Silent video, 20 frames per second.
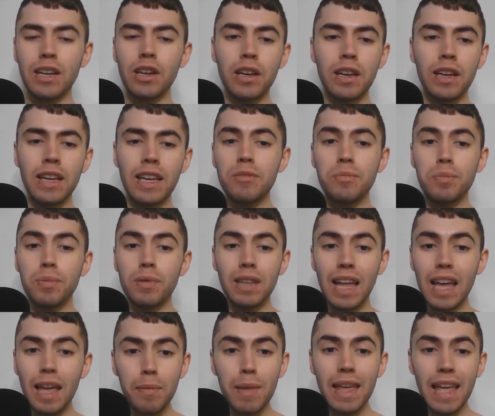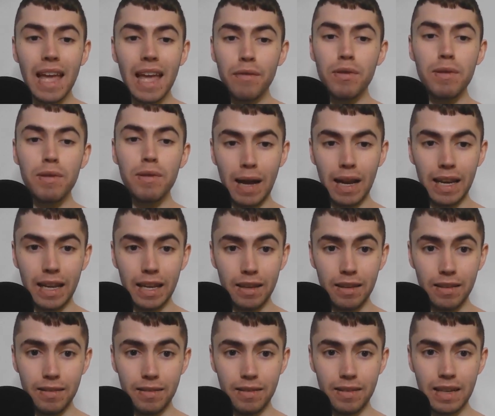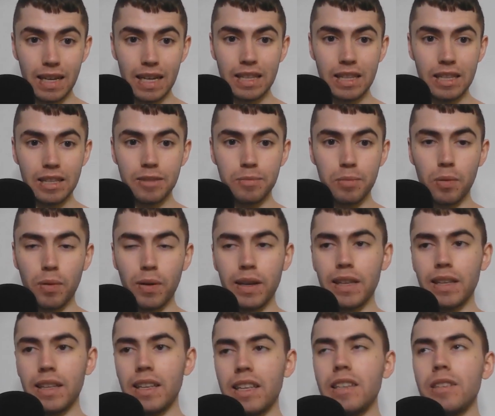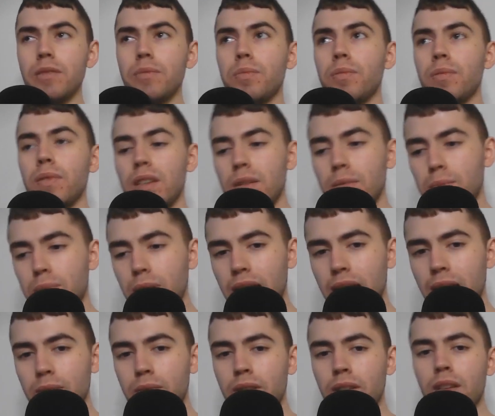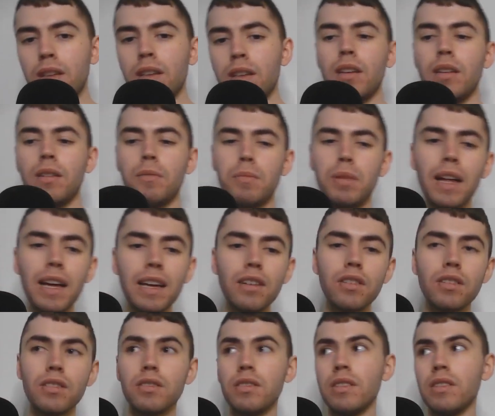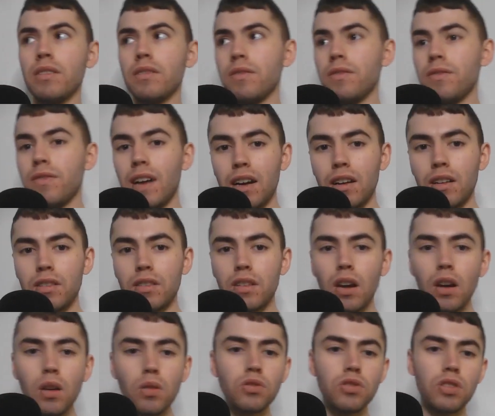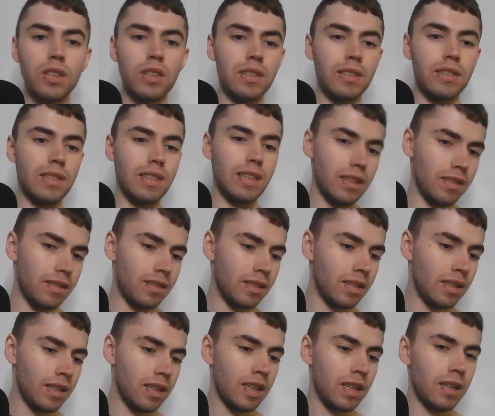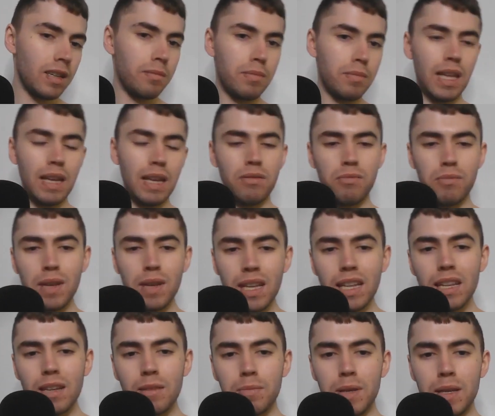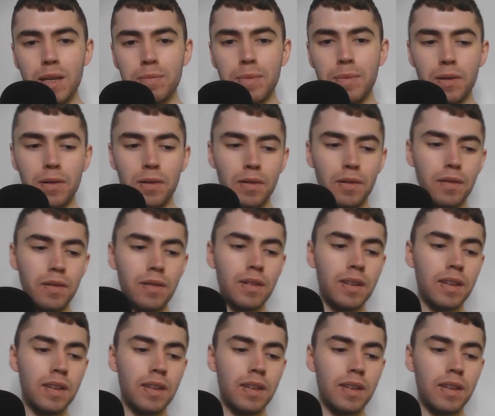He's blaming everybody at this point. He blamed players, he's fired coaches, he's blamed media people.